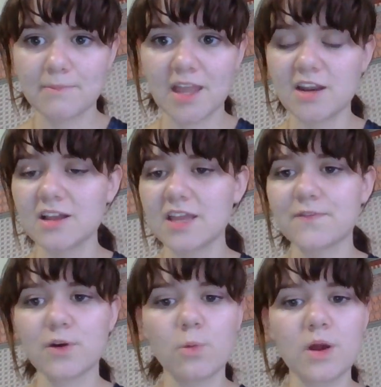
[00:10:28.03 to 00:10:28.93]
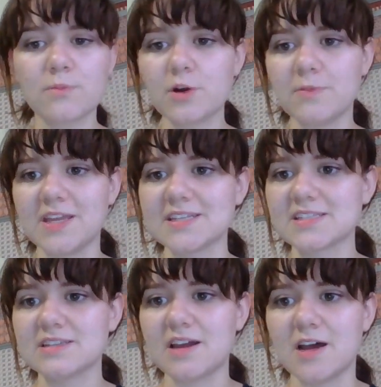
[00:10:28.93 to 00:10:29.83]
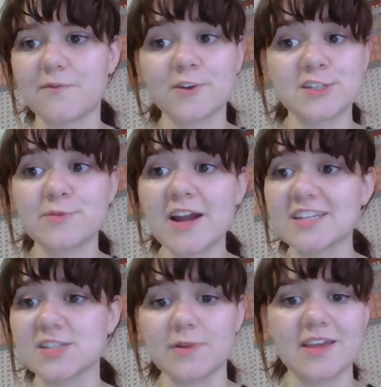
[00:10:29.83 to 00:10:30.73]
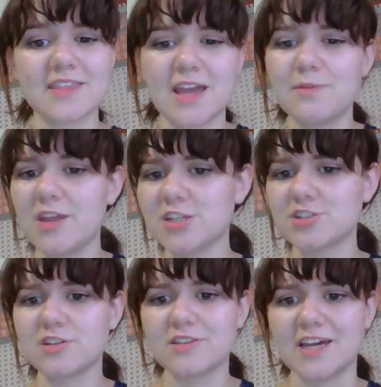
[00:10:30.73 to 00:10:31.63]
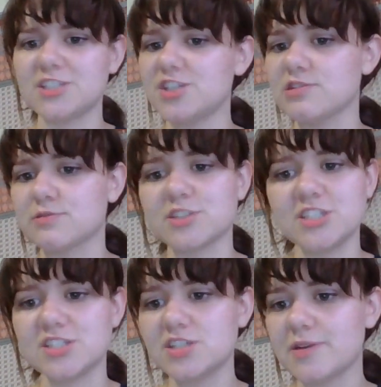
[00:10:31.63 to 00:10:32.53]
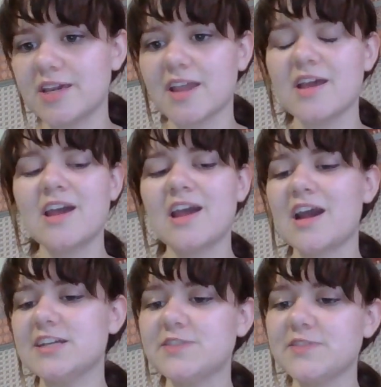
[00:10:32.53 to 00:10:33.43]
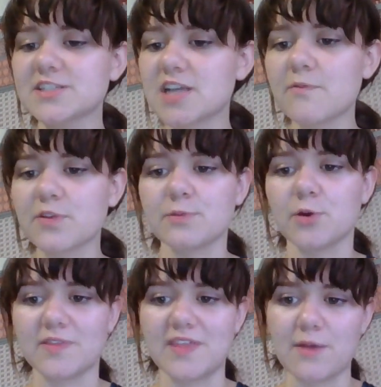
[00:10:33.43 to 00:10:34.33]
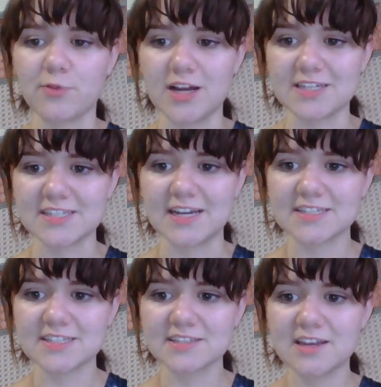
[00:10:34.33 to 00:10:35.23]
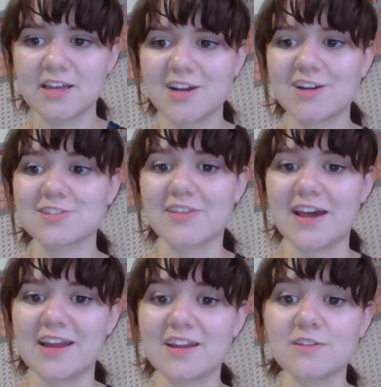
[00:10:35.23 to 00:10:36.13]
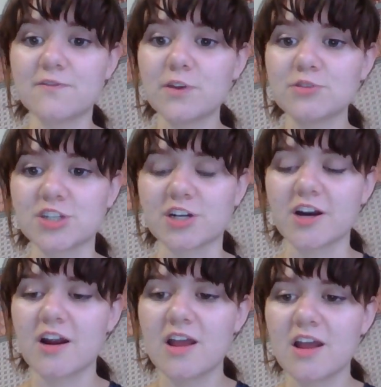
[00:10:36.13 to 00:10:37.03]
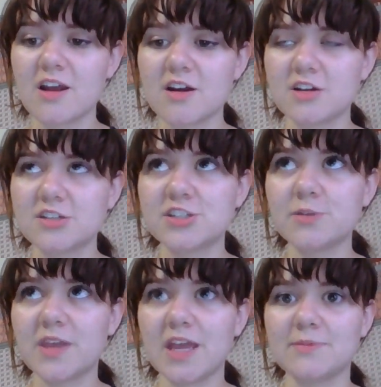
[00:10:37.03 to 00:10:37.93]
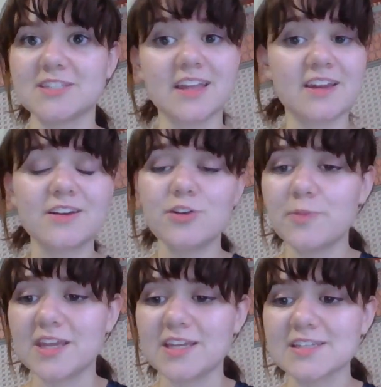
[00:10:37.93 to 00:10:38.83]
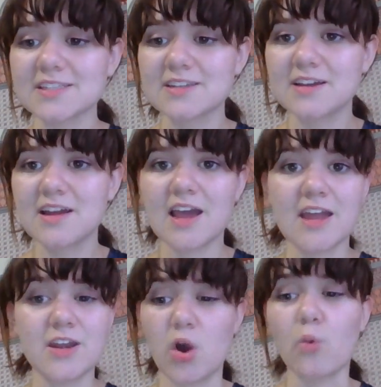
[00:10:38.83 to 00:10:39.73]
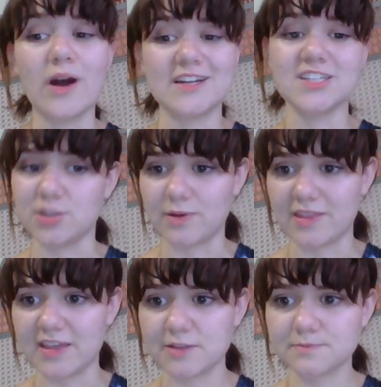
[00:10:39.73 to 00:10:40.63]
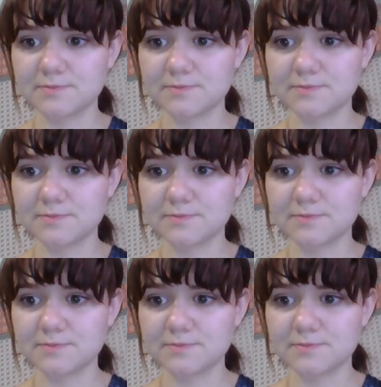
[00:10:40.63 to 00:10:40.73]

And I'll give her one more piece for her to practice with and make sure that she knows what she's doing and she feels comfortable with that process, so that in the future she'll be able to get a new piece and know what to do with it.